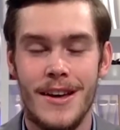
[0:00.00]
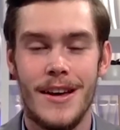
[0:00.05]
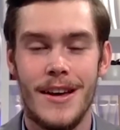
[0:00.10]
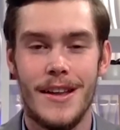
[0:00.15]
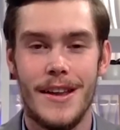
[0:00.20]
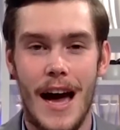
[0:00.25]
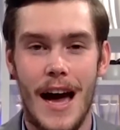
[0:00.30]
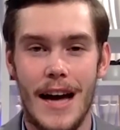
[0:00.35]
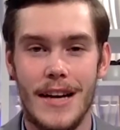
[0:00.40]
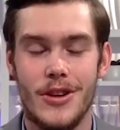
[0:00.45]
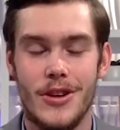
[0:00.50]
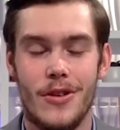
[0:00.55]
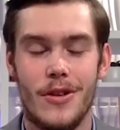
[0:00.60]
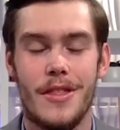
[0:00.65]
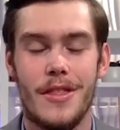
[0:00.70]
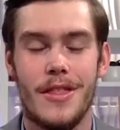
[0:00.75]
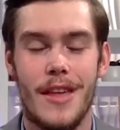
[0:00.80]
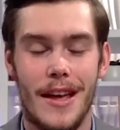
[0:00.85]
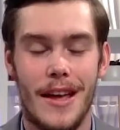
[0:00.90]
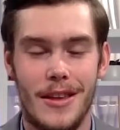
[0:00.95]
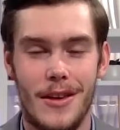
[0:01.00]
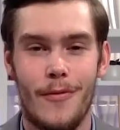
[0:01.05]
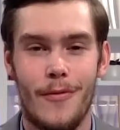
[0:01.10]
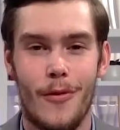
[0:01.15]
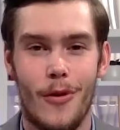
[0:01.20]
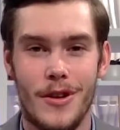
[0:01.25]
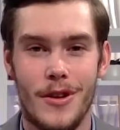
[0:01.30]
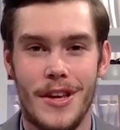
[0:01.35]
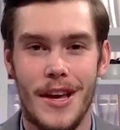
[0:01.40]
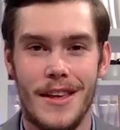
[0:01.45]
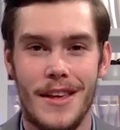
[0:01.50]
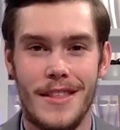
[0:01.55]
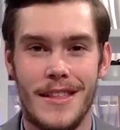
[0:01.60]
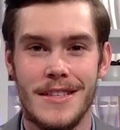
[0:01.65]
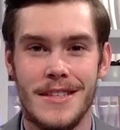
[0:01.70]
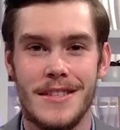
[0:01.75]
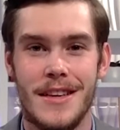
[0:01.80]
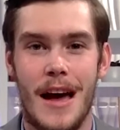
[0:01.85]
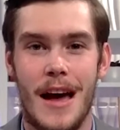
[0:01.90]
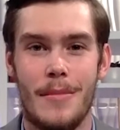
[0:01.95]
Nigel, thank you for taking
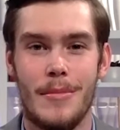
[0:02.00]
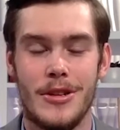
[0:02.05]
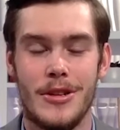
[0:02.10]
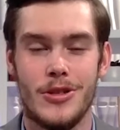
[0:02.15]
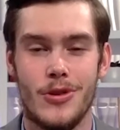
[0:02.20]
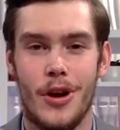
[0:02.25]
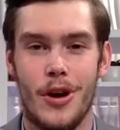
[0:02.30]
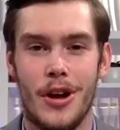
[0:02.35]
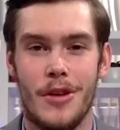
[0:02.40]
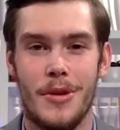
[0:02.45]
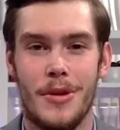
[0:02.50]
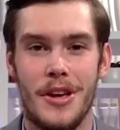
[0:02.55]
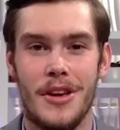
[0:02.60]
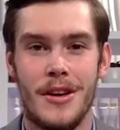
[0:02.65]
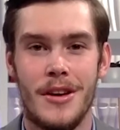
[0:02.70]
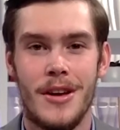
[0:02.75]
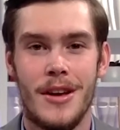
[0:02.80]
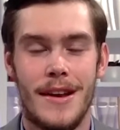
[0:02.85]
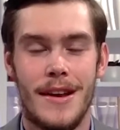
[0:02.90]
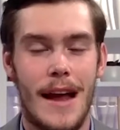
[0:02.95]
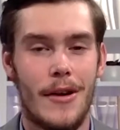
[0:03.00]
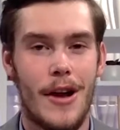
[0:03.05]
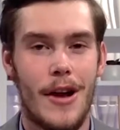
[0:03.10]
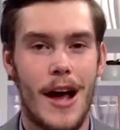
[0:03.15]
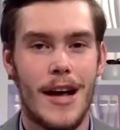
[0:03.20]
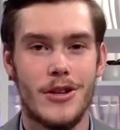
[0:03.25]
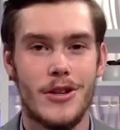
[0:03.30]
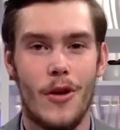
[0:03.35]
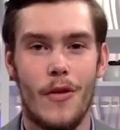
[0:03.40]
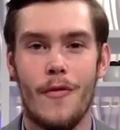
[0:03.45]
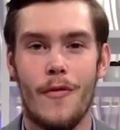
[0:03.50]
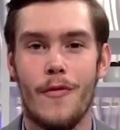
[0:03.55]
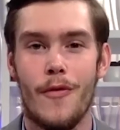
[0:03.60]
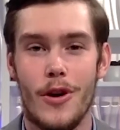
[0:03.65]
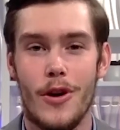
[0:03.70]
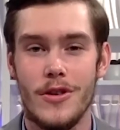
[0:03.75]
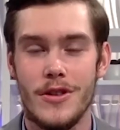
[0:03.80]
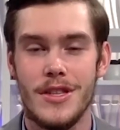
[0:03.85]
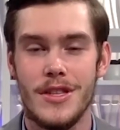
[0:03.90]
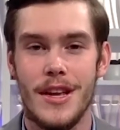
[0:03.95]
this time and joining me. Now, Nigel,
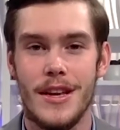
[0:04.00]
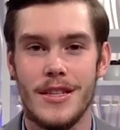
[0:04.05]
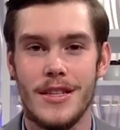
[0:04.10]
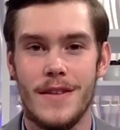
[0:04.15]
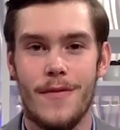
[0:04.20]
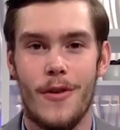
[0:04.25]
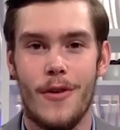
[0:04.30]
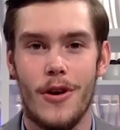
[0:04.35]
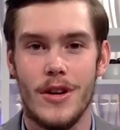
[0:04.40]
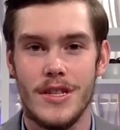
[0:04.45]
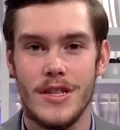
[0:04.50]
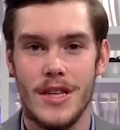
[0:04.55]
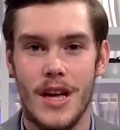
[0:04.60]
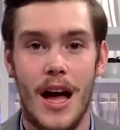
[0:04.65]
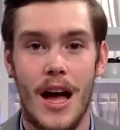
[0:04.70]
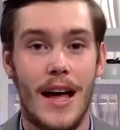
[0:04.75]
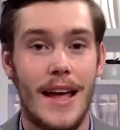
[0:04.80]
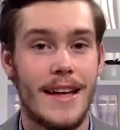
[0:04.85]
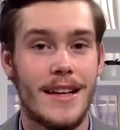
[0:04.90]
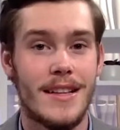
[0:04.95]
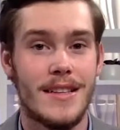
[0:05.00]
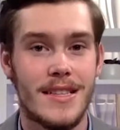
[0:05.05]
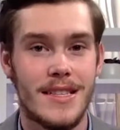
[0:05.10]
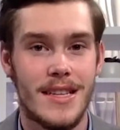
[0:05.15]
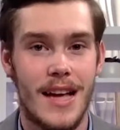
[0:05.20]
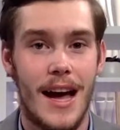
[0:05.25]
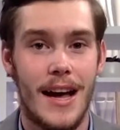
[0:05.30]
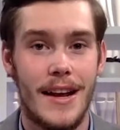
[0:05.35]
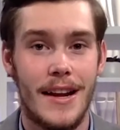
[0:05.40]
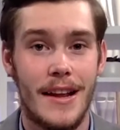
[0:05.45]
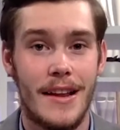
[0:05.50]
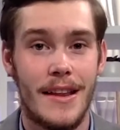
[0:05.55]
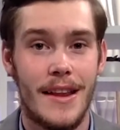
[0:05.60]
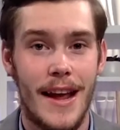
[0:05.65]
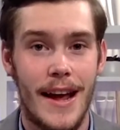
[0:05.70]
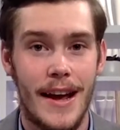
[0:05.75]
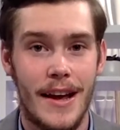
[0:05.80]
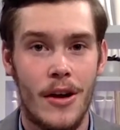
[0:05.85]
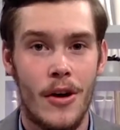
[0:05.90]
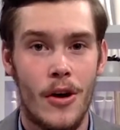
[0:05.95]
first things first, in signing
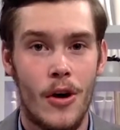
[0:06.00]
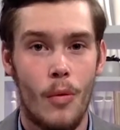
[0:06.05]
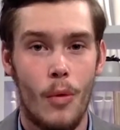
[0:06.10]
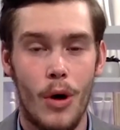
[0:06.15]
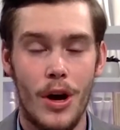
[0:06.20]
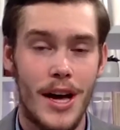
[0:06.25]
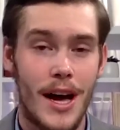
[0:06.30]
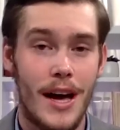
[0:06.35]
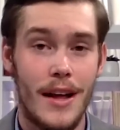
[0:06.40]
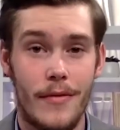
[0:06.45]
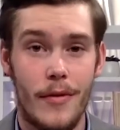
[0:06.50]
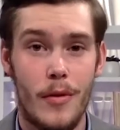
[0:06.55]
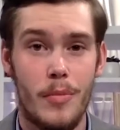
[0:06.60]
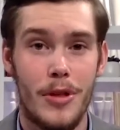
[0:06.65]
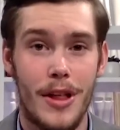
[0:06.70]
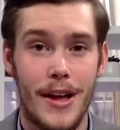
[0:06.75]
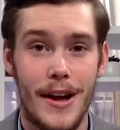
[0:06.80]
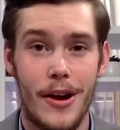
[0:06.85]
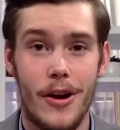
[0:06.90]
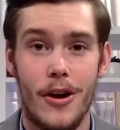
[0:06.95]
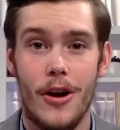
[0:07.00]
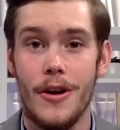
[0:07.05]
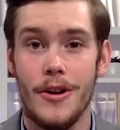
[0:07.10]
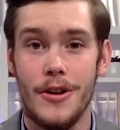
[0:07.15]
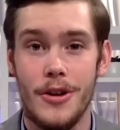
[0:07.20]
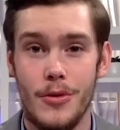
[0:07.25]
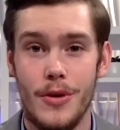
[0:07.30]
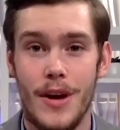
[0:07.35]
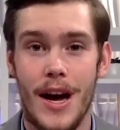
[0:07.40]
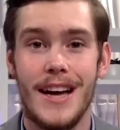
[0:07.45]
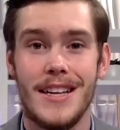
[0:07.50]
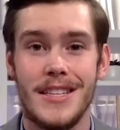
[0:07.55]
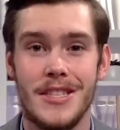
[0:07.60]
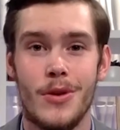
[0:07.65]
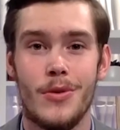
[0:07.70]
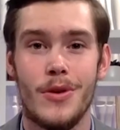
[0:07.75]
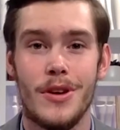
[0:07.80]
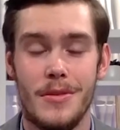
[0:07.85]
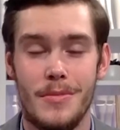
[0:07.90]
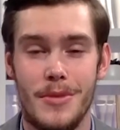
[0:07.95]
Nick, what kind of a player are you guys
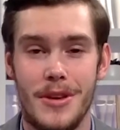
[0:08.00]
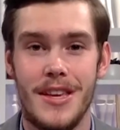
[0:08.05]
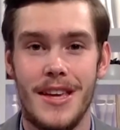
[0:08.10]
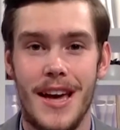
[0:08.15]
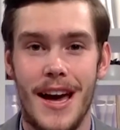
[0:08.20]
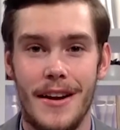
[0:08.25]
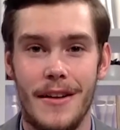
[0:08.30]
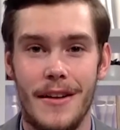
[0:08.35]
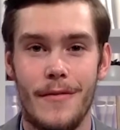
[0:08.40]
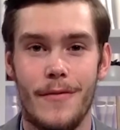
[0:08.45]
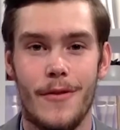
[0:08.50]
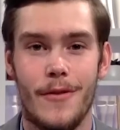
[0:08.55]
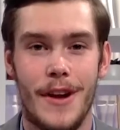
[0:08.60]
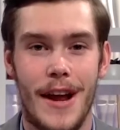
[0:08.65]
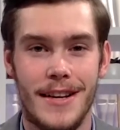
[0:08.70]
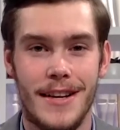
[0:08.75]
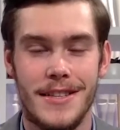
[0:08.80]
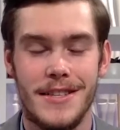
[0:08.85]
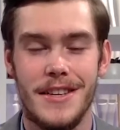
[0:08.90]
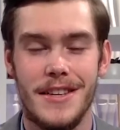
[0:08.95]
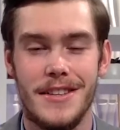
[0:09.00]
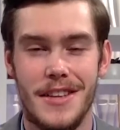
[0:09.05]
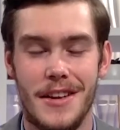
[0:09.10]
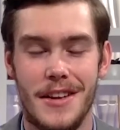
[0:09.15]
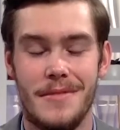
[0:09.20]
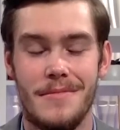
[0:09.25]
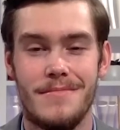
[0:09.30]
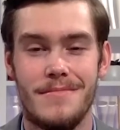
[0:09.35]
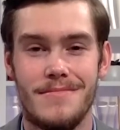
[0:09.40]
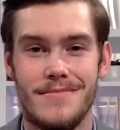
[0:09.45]
going to be getting for next season?